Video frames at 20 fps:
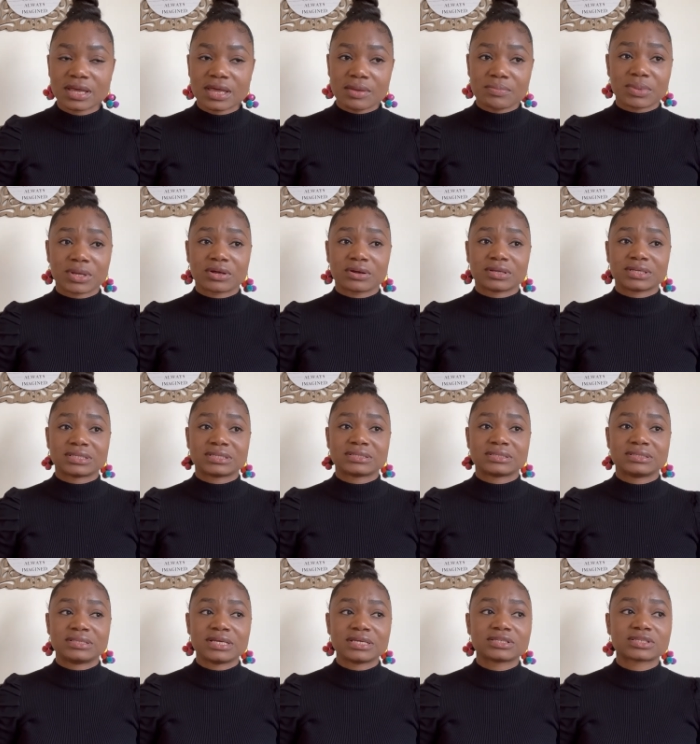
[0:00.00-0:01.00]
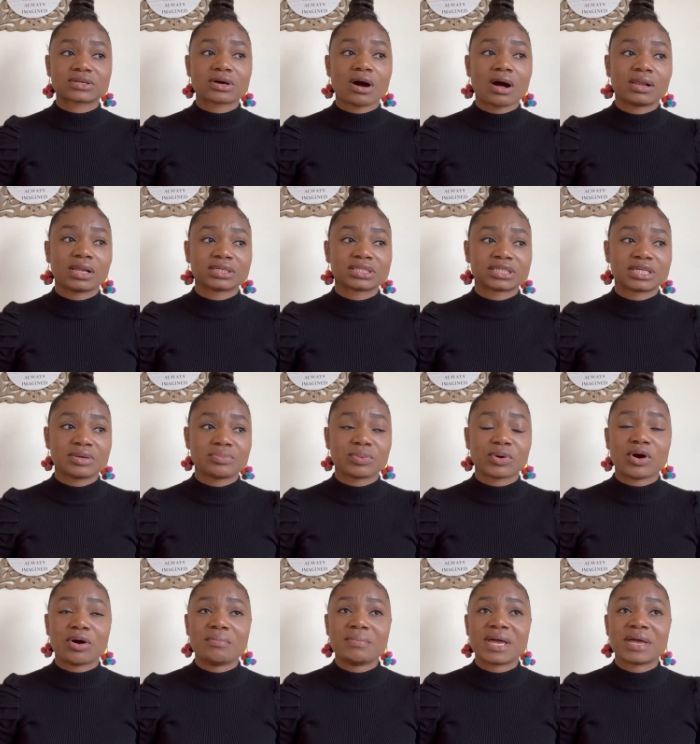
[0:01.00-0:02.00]
Because this scholarship
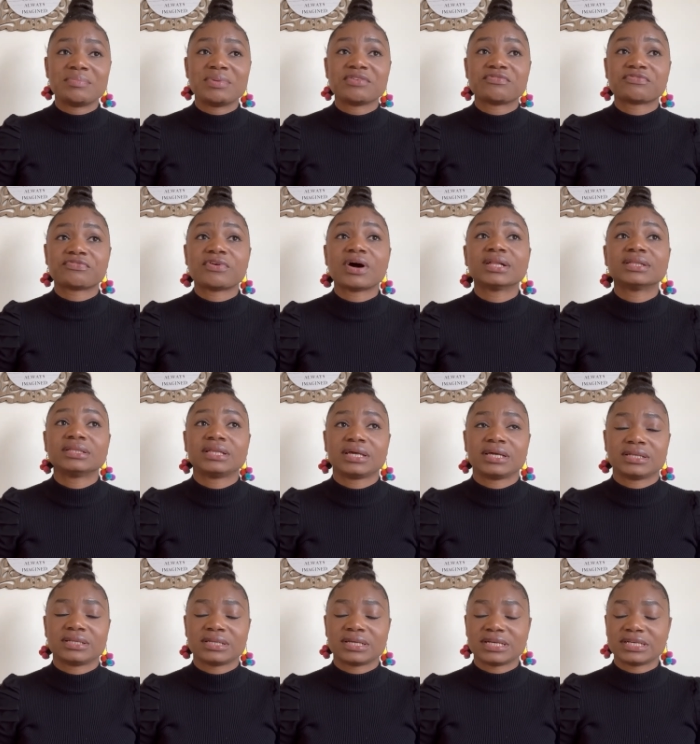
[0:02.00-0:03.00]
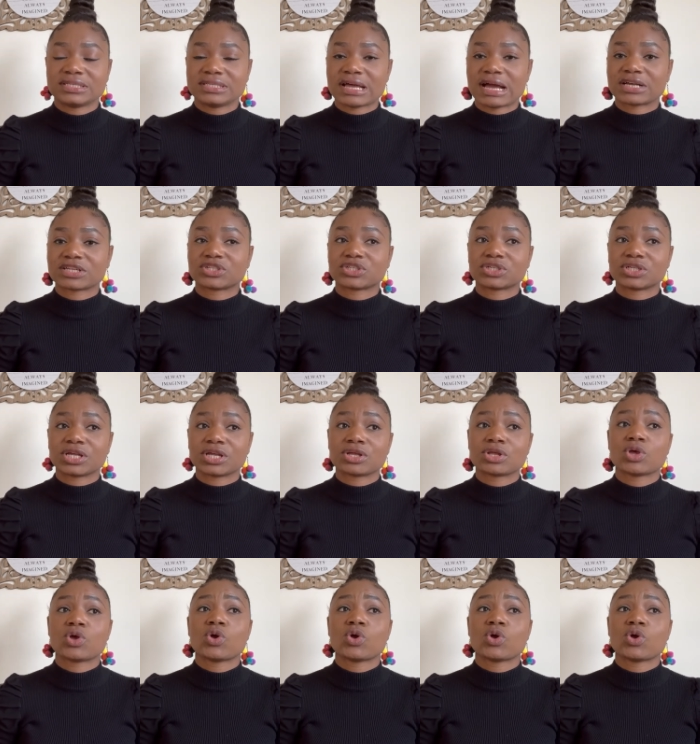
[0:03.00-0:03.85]
or maybe funding is actually